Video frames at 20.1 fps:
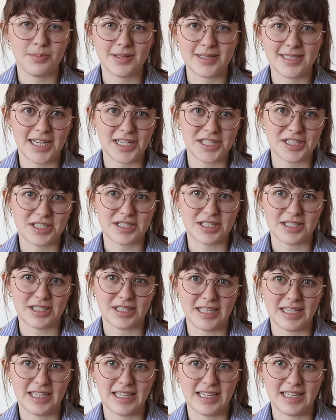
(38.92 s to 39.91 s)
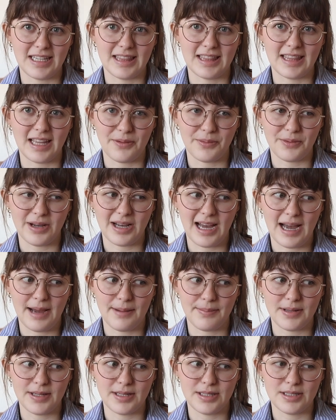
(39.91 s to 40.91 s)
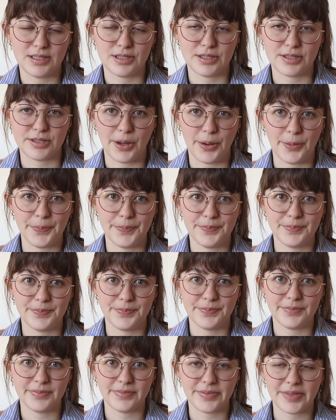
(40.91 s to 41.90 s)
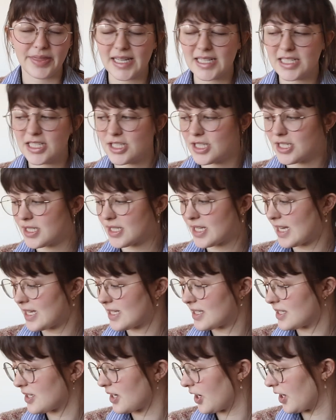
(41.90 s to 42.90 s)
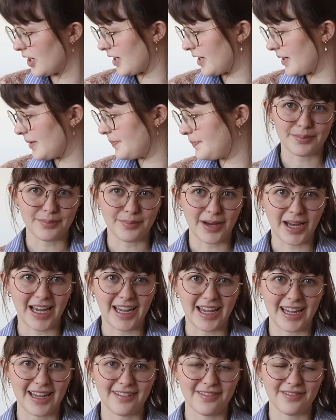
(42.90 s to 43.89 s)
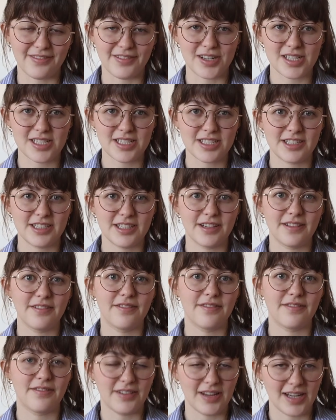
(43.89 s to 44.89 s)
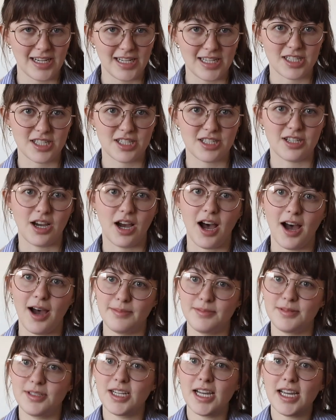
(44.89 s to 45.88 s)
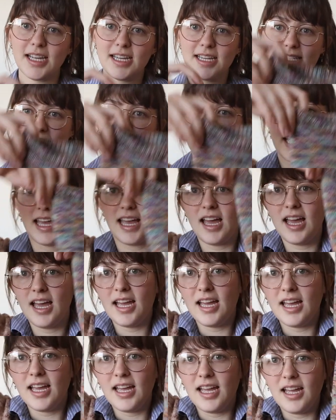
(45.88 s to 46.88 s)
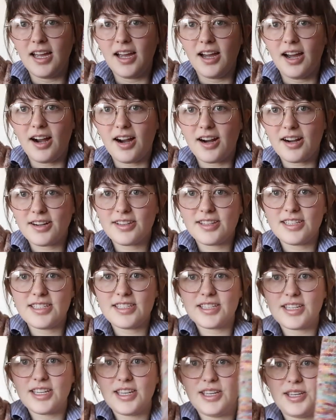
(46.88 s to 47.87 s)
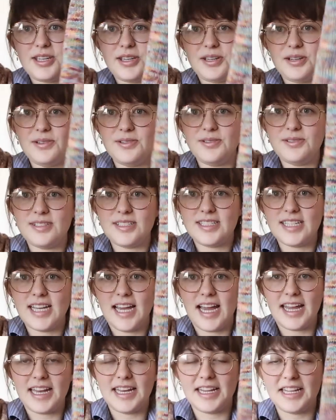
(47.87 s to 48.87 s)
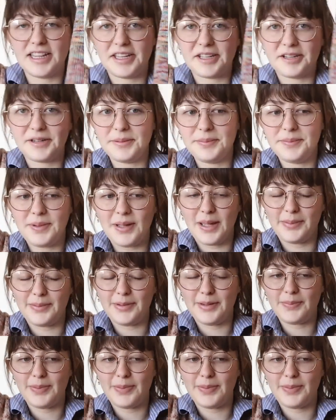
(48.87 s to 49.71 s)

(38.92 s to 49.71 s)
Potentially that will happen, so let's just get started. My first finished object are these cute tiny little baby